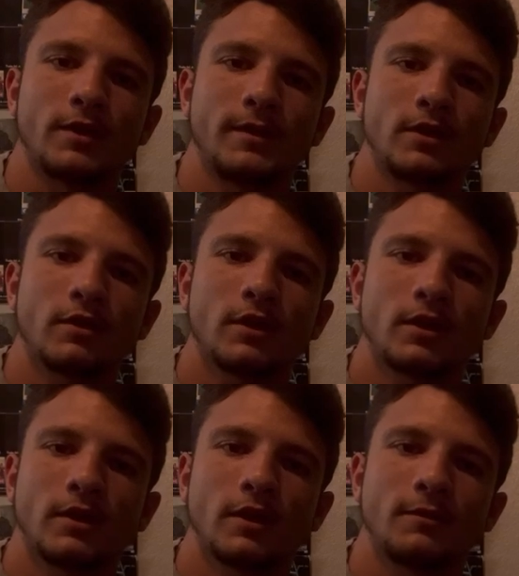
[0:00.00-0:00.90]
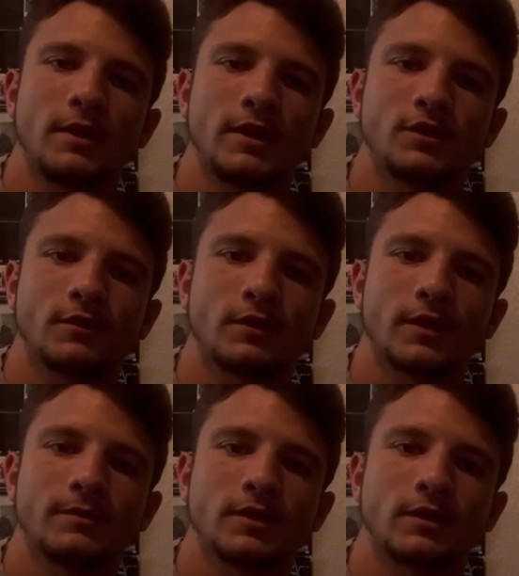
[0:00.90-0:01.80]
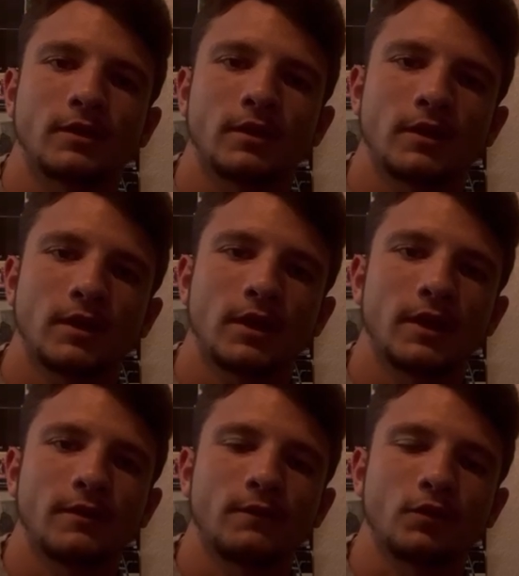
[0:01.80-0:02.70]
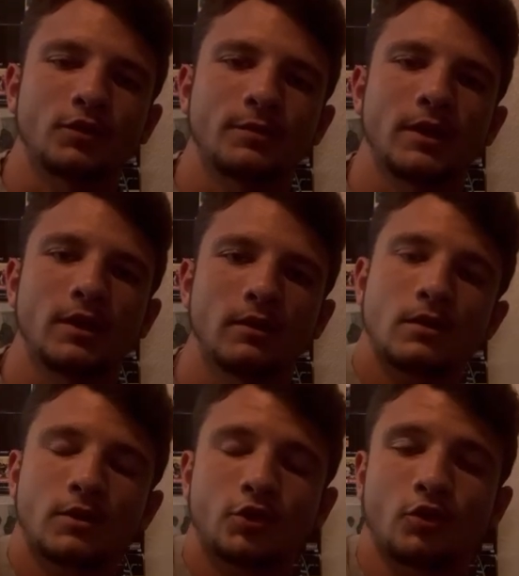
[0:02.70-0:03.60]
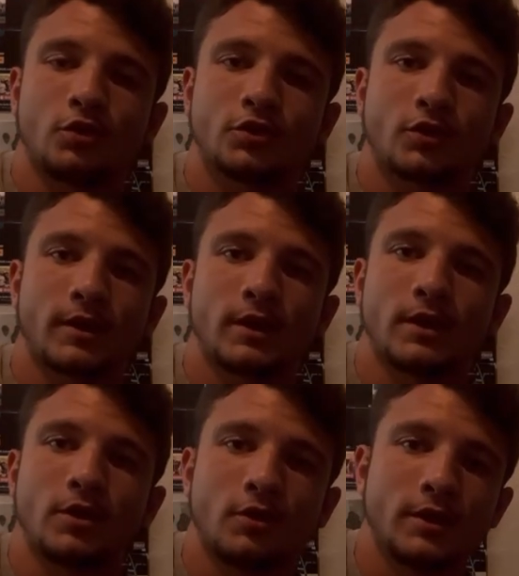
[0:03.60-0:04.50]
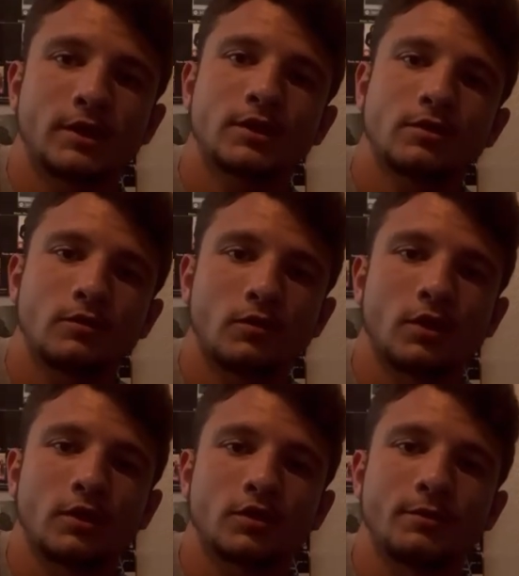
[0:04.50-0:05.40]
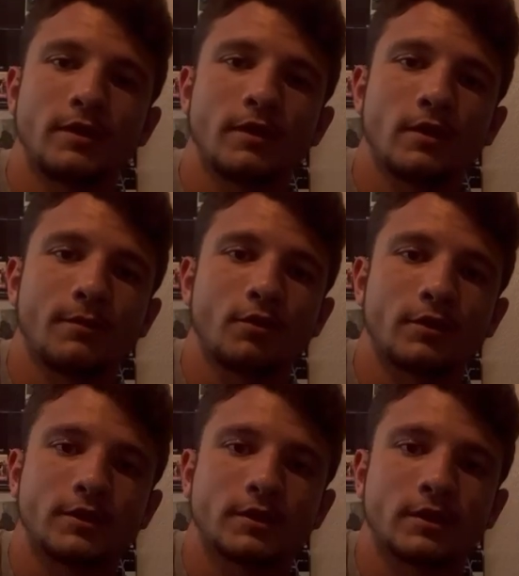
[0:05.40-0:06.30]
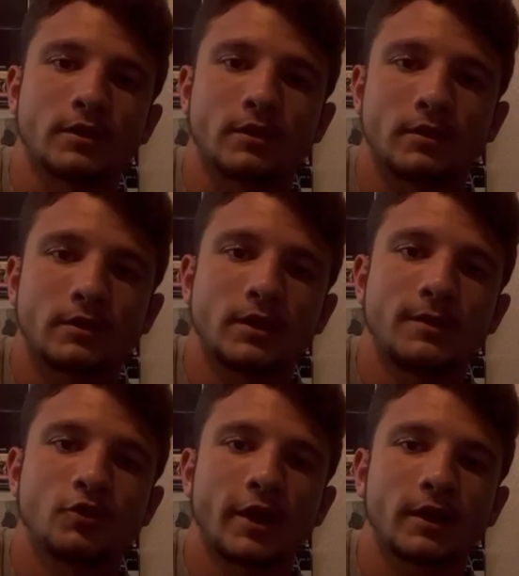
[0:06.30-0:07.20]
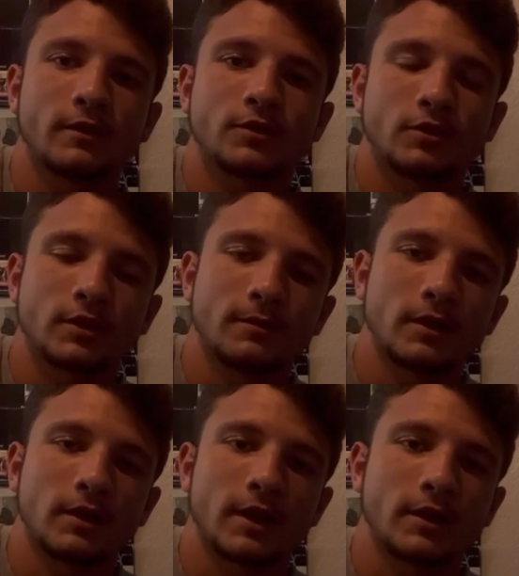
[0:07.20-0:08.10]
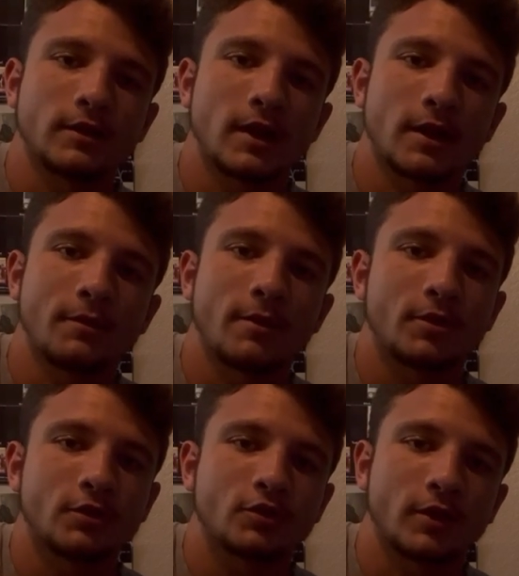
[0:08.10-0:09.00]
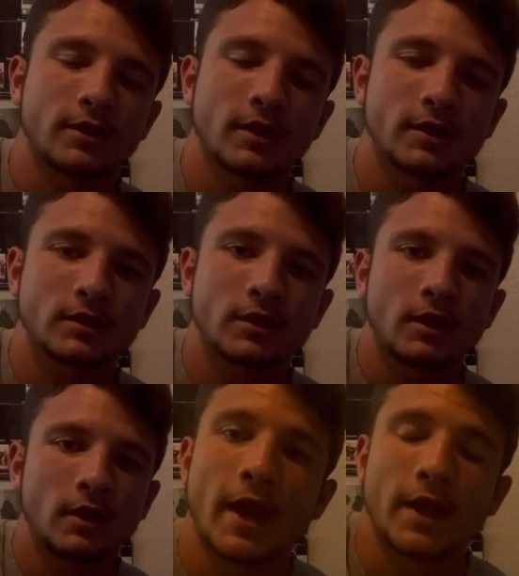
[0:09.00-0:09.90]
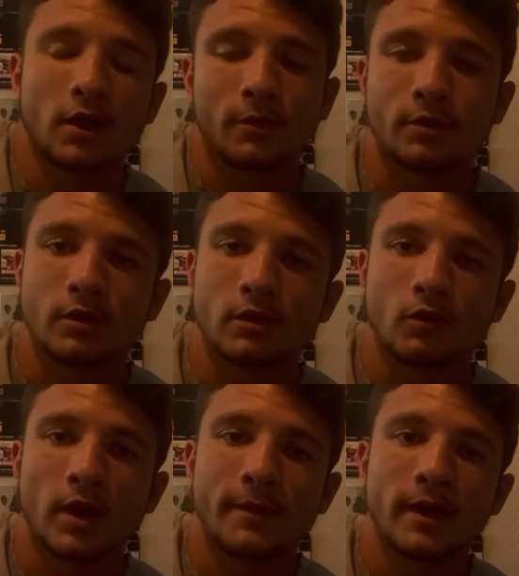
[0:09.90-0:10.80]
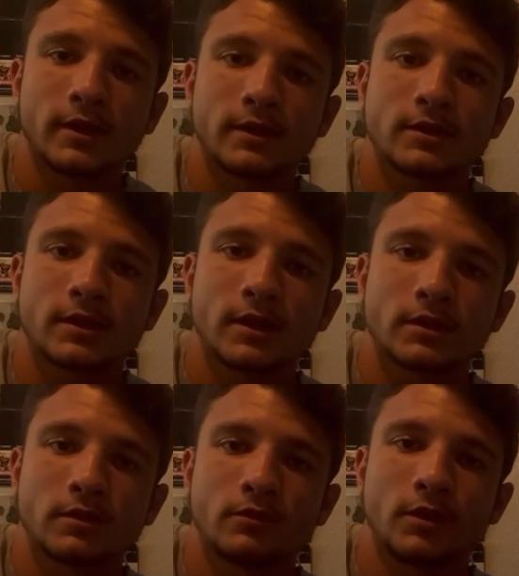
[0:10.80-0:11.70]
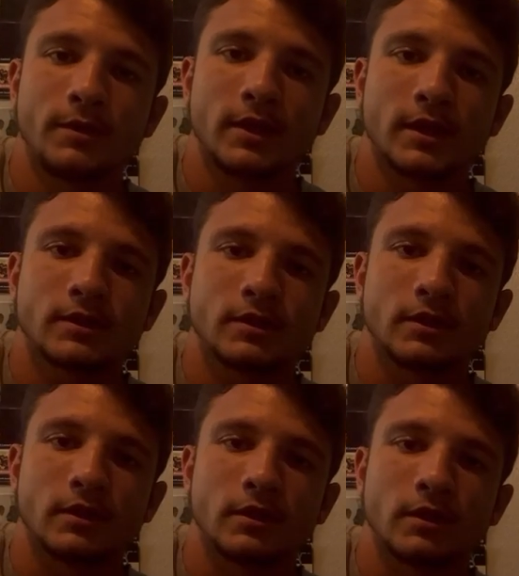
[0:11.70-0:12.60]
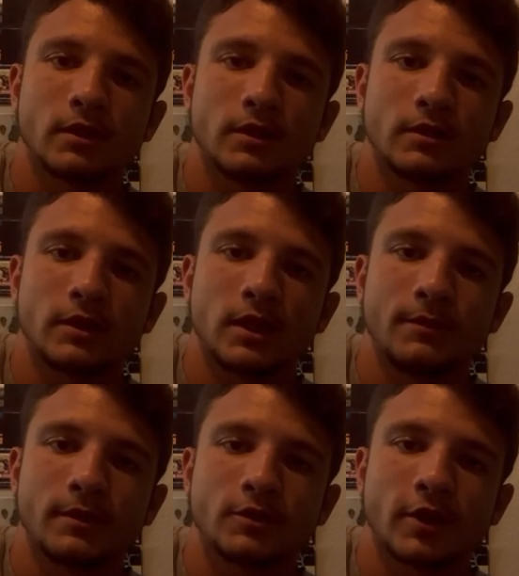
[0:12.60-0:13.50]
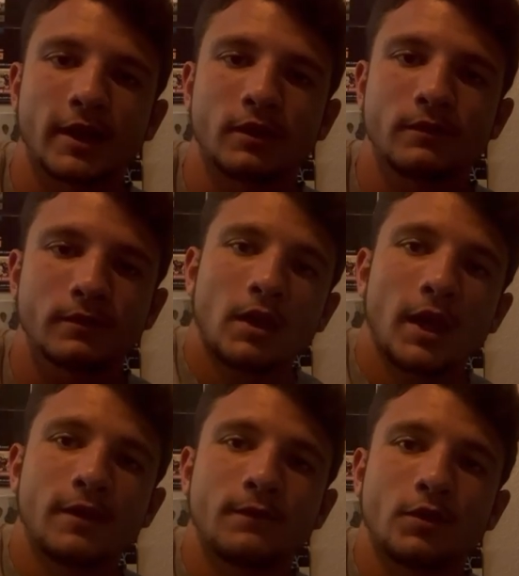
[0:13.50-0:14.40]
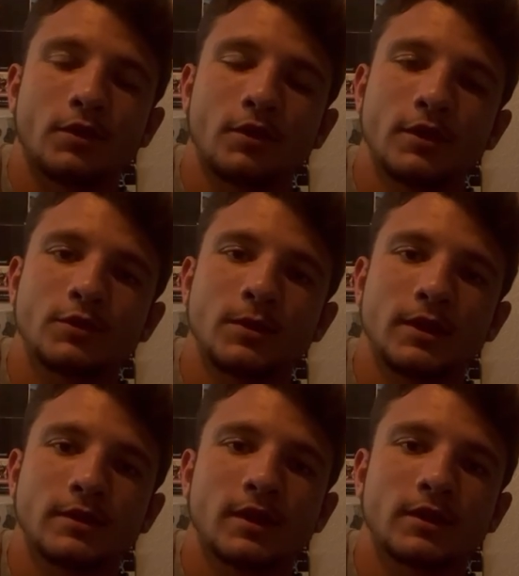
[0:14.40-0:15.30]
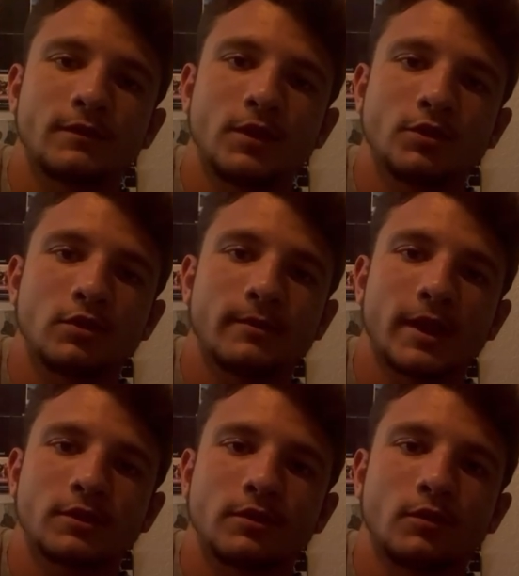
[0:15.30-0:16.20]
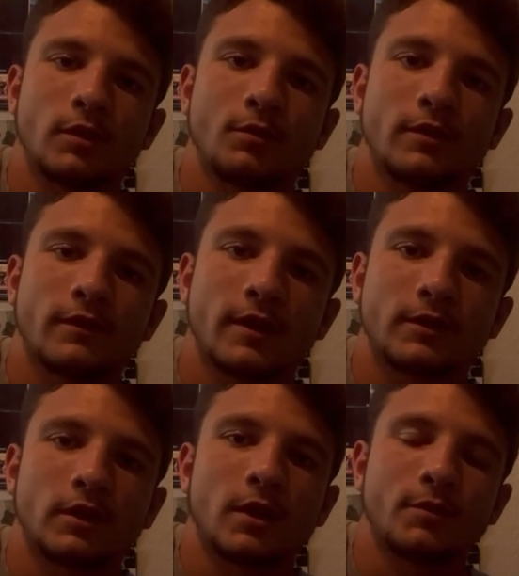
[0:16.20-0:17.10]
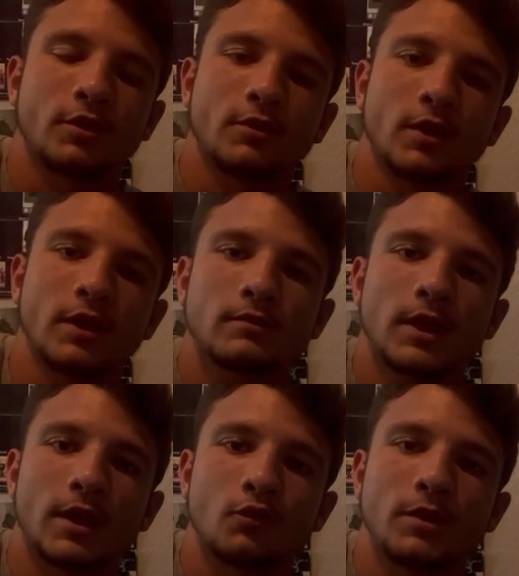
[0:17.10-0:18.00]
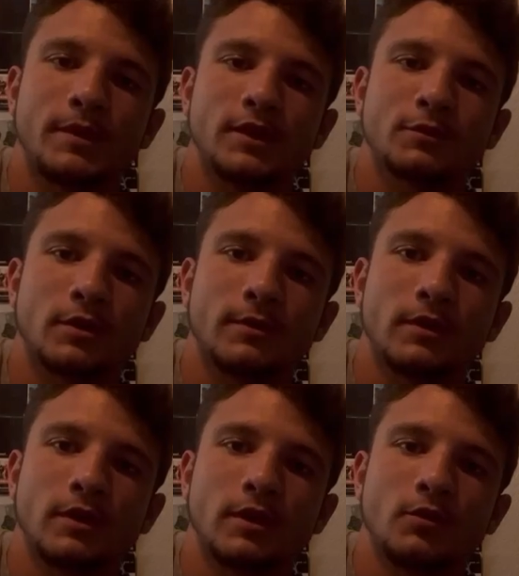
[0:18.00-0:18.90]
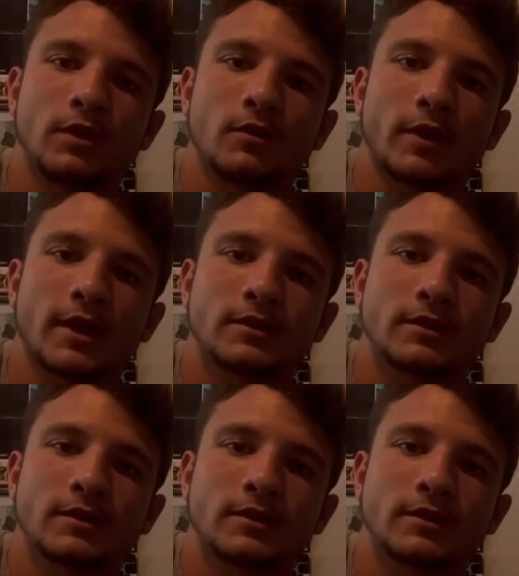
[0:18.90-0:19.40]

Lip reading: meter. That'd be easier for them to hit full speed. Shoulder strength and endurance would also be very important to keep track of, so something like a dynamometer strength test and upper Y balance test would be nice to keep track of. And for endurance, we can test VO2 max with a 1.5 kilometer run and repeat sprint ability with the RAS